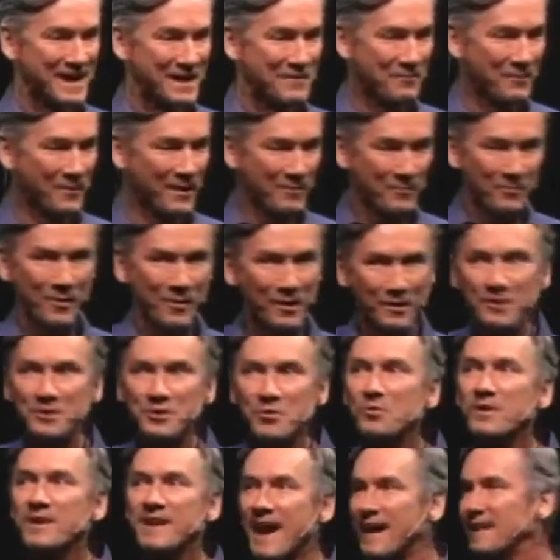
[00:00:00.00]
where do
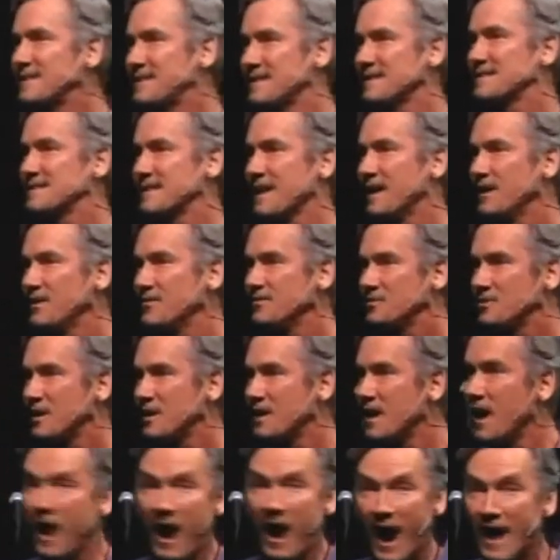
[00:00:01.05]
you get this
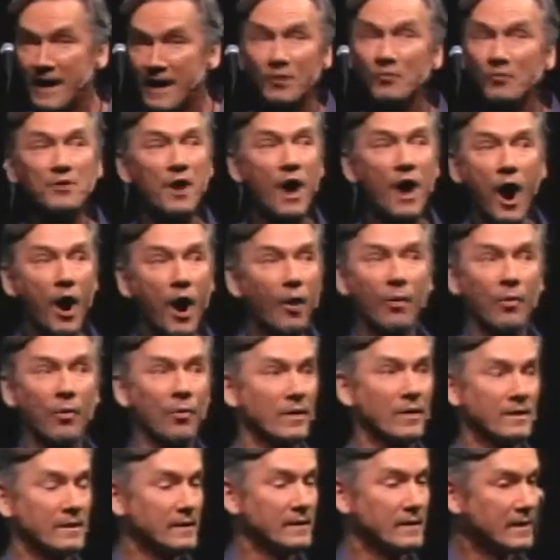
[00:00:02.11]
energy? I don't know,
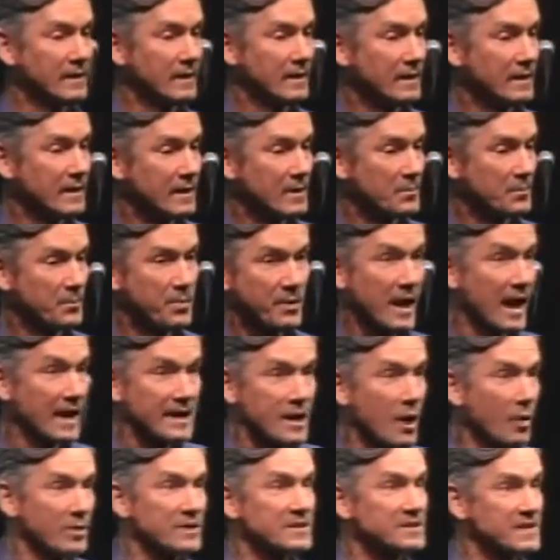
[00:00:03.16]
but I
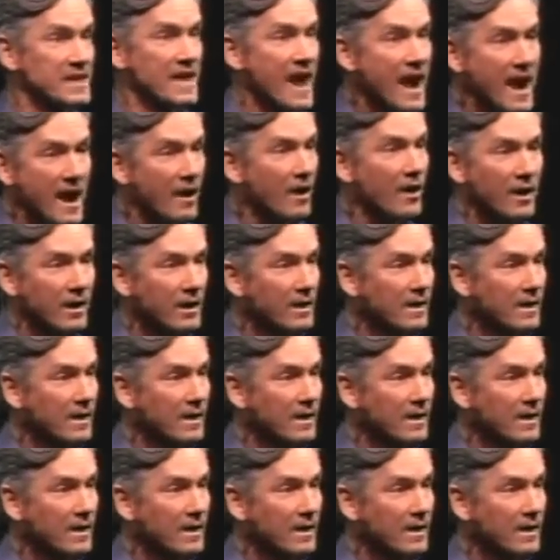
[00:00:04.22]
know it's there.